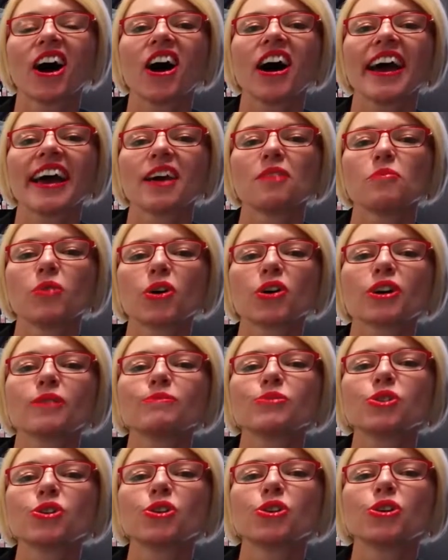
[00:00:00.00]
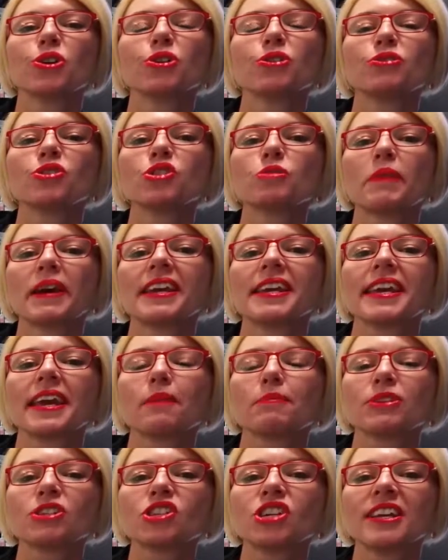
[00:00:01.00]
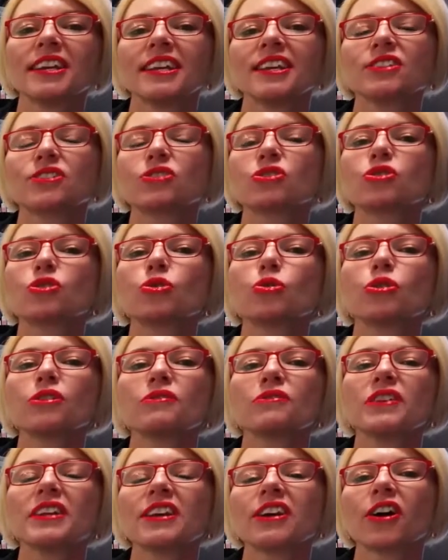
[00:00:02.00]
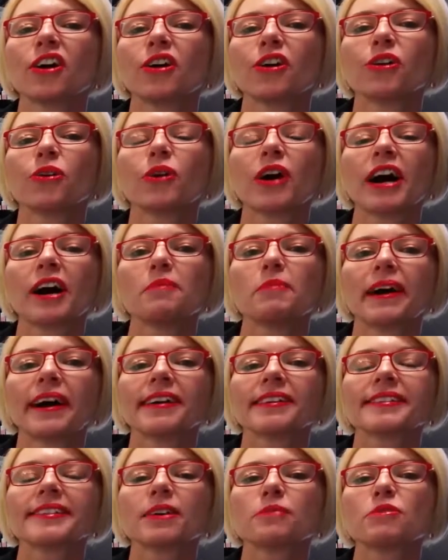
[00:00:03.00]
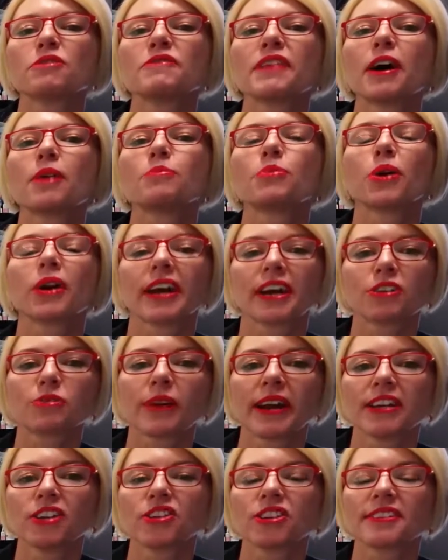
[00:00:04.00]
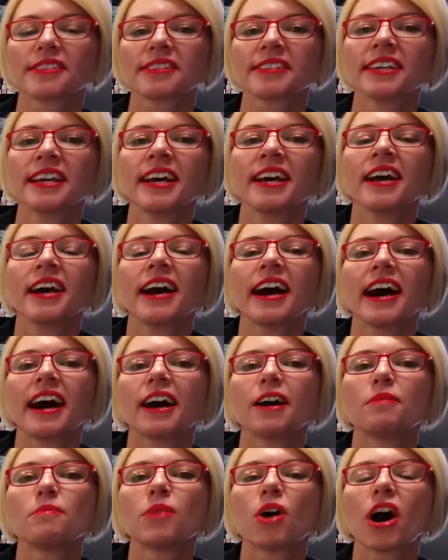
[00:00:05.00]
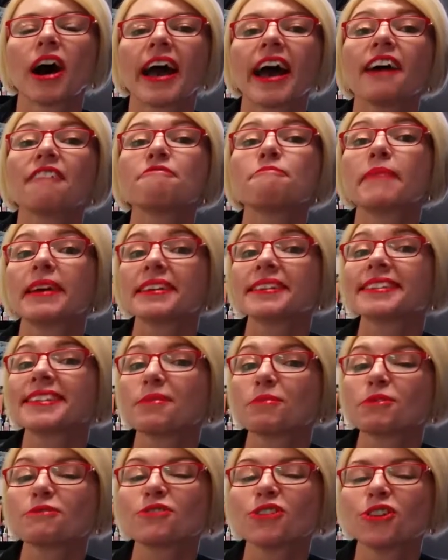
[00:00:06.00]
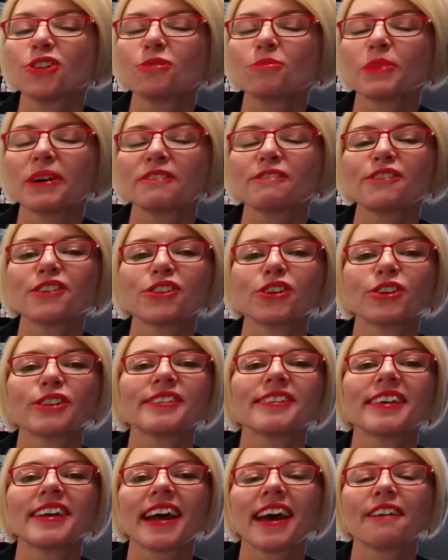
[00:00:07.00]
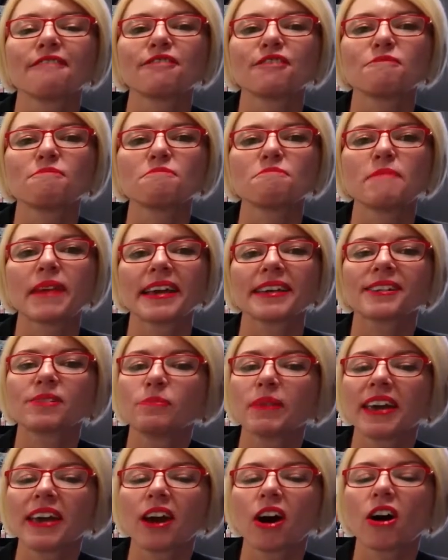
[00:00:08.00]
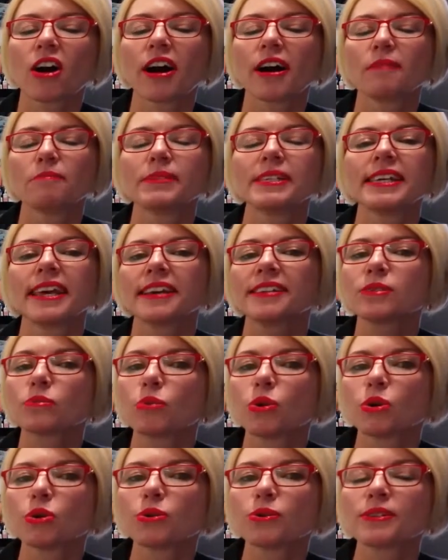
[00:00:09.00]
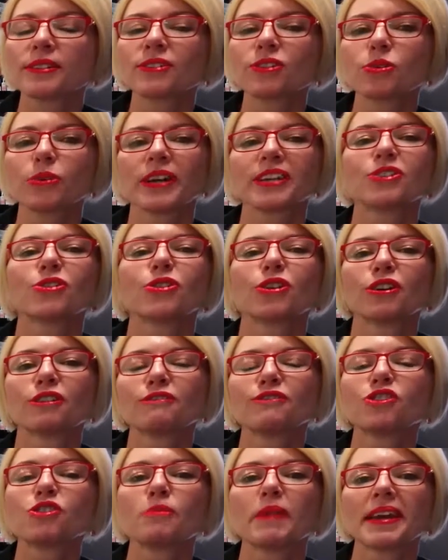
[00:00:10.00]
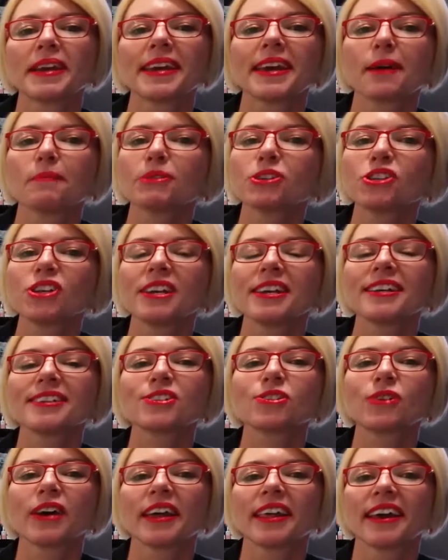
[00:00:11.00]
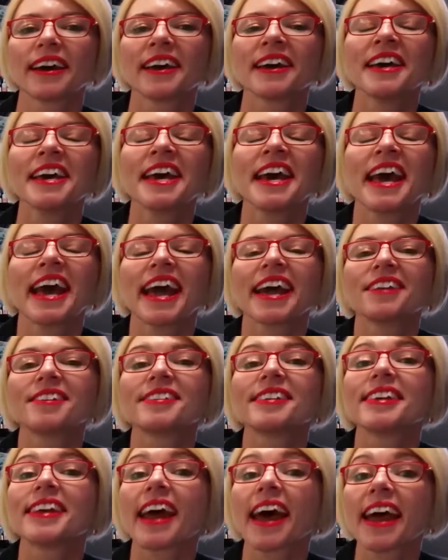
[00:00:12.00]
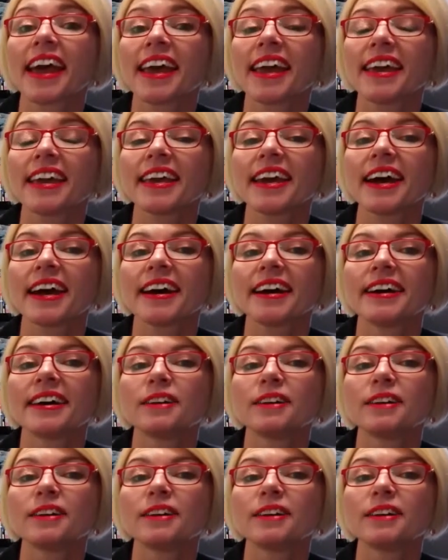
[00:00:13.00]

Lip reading: Hi and welcome to Jermaine Cappuccini's short video about some of our product ranges. I have met some of you, but for those that haven't met me, I'm Tess Walls, Director of Jermaine Cappuccini Australia, and today